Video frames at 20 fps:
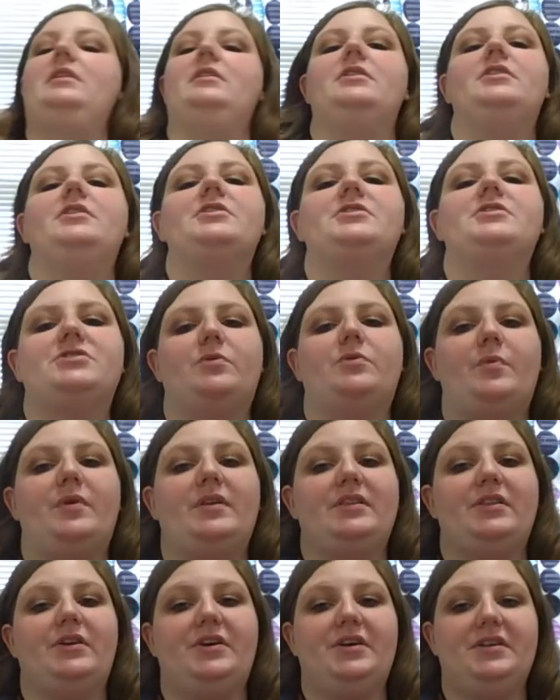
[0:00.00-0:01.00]
So when we
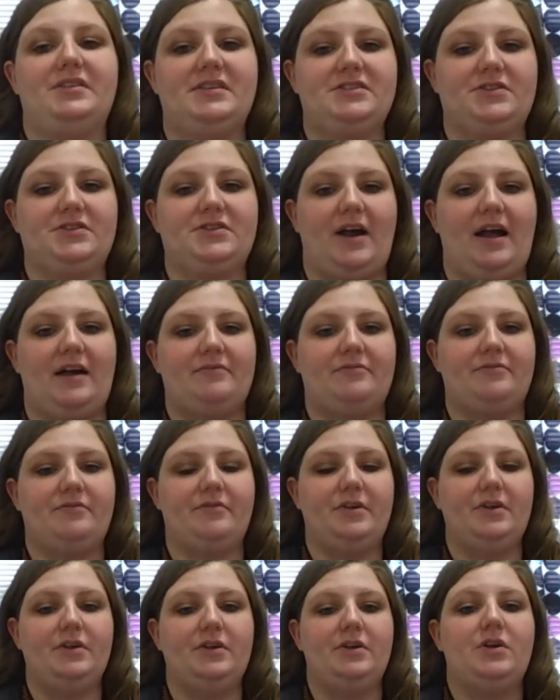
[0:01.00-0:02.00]
look at this graph,
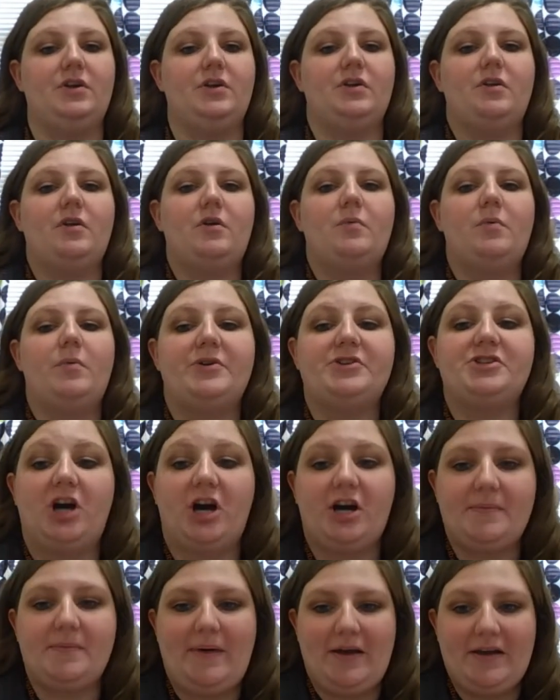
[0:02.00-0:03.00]
when we talk
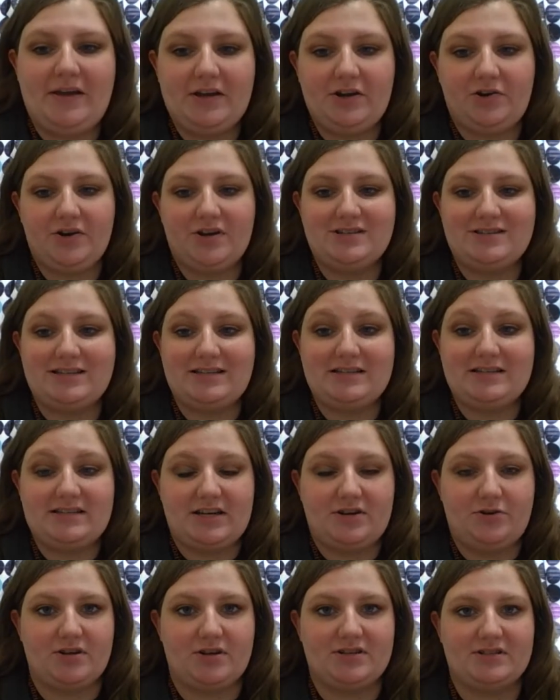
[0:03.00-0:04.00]
about increasing and
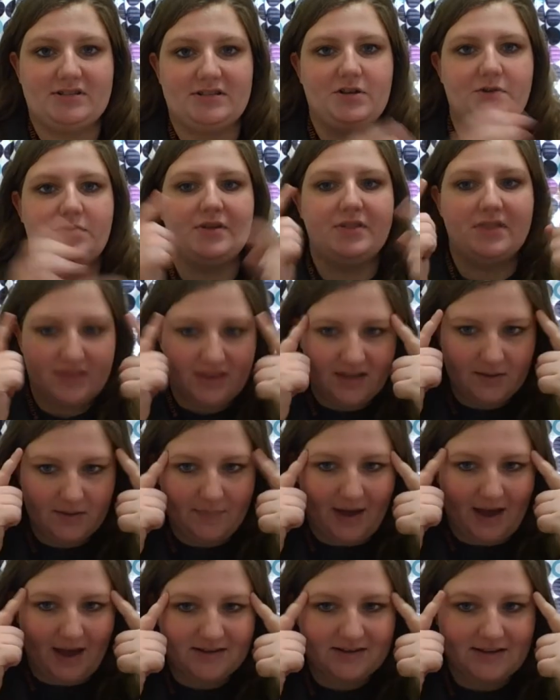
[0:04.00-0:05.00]
decreasing, you can think
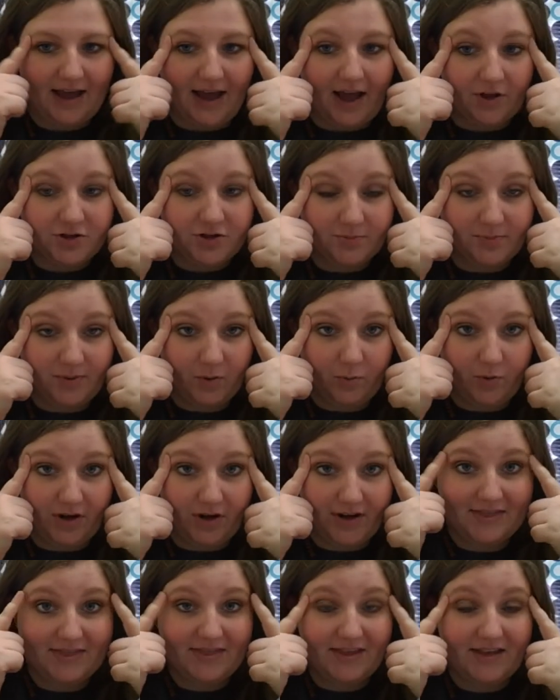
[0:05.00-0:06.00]
back to Algebra 1
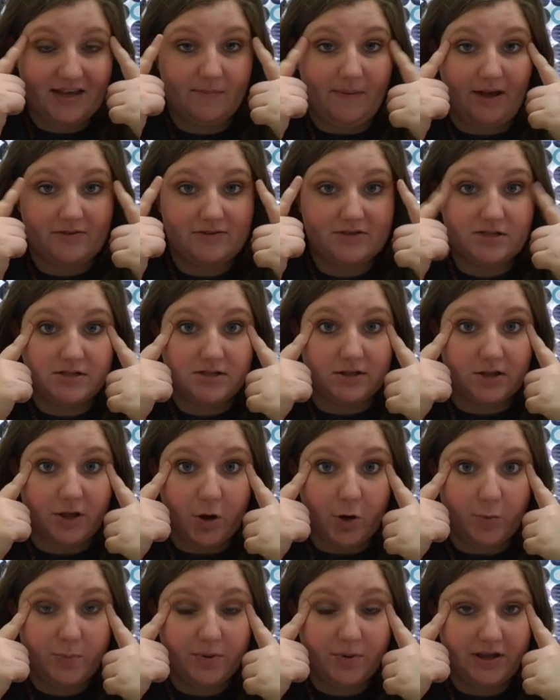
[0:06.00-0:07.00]
and think about
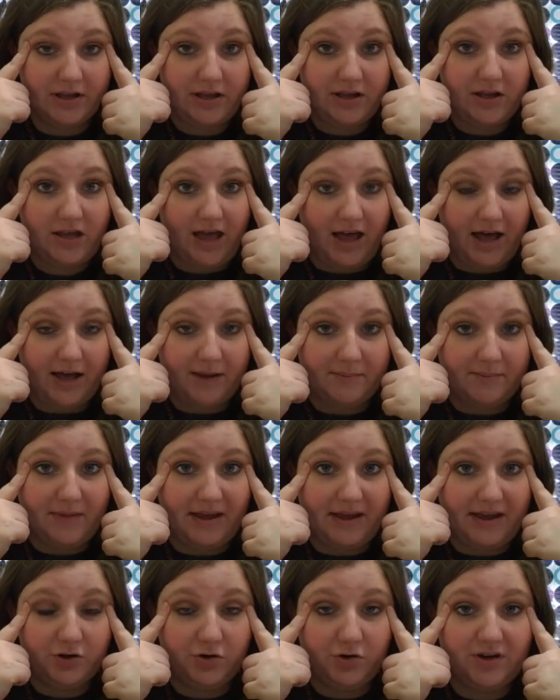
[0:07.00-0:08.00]
slope.
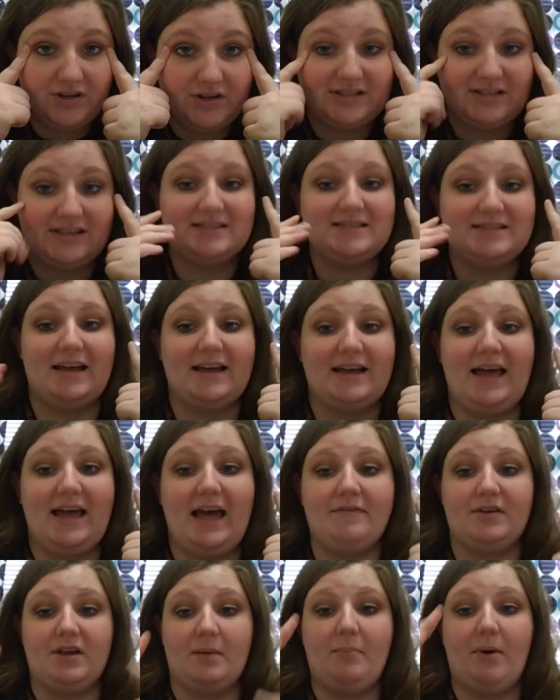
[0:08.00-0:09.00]
Increasing is like
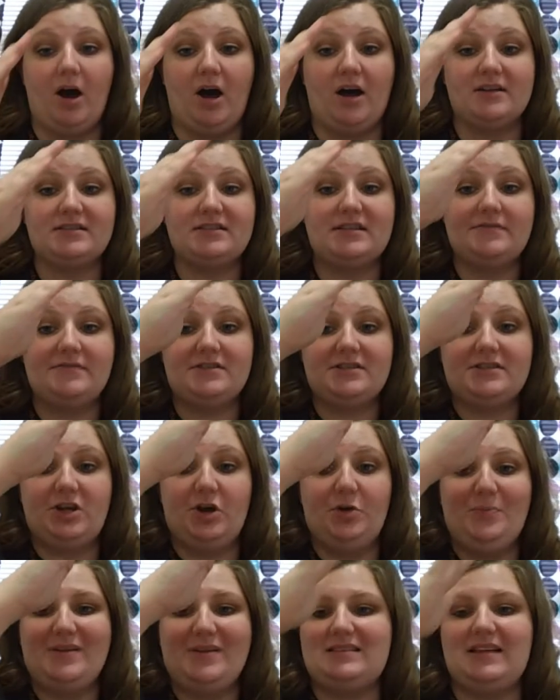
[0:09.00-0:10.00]
having a positive slope.
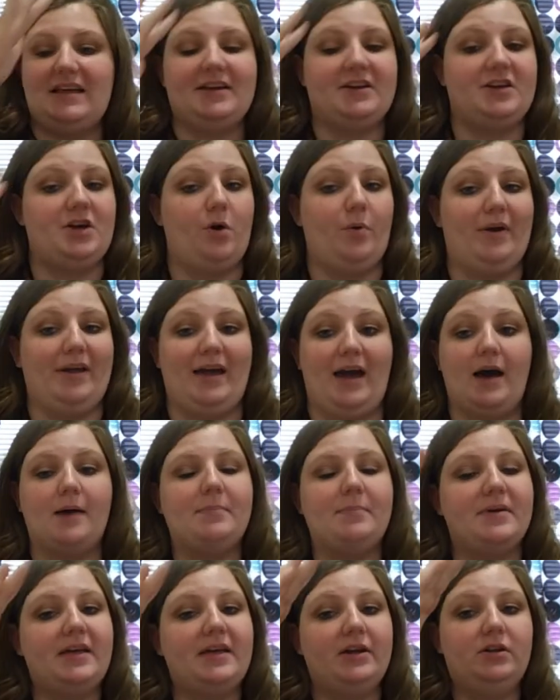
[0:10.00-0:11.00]
It's like going
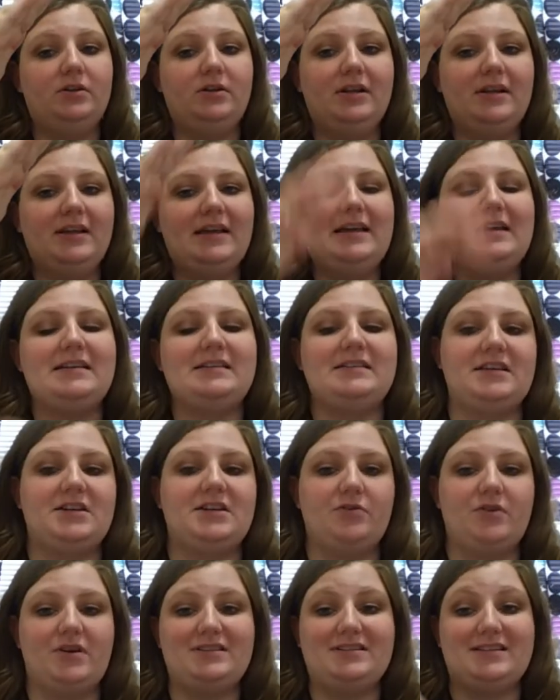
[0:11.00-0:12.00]
uphill.
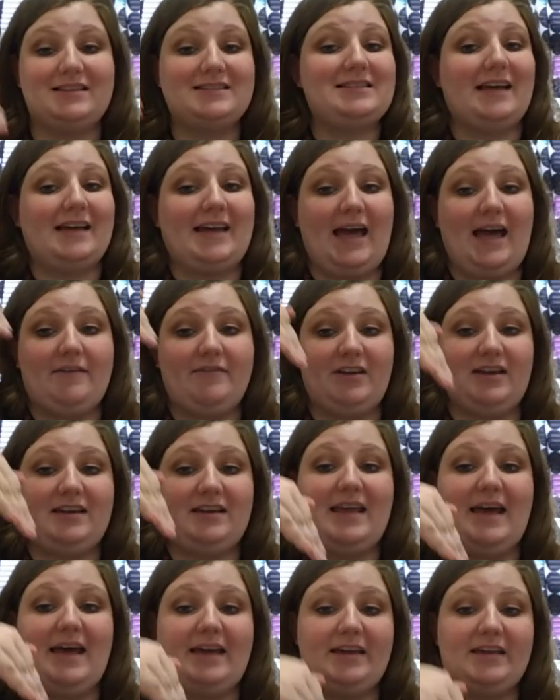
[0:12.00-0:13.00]
Decreasing is like having a
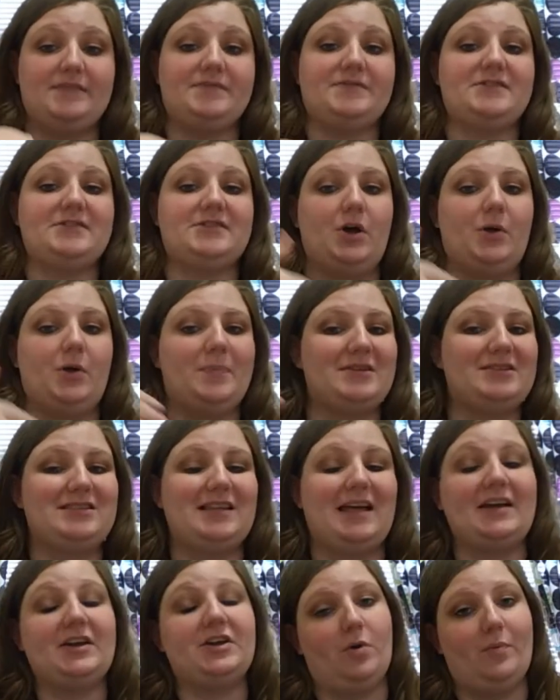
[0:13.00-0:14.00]
negative slope. It's
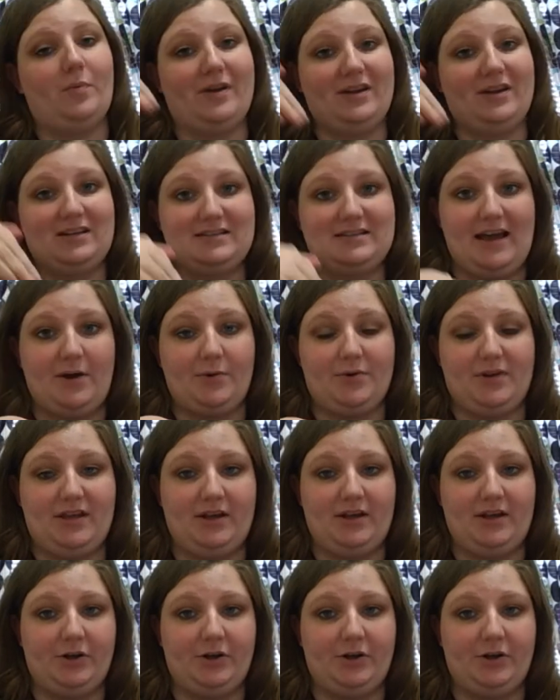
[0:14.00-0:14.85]
like going downhill.